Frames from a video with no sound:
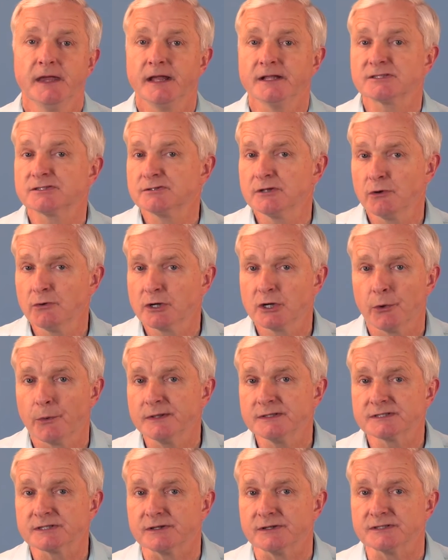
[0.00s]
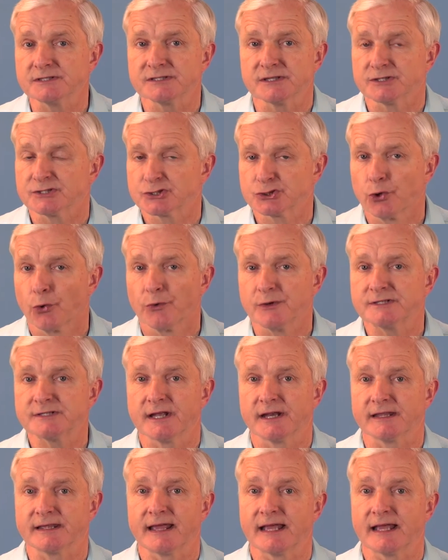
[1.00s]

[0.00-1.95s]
It's no coincidence that storytelling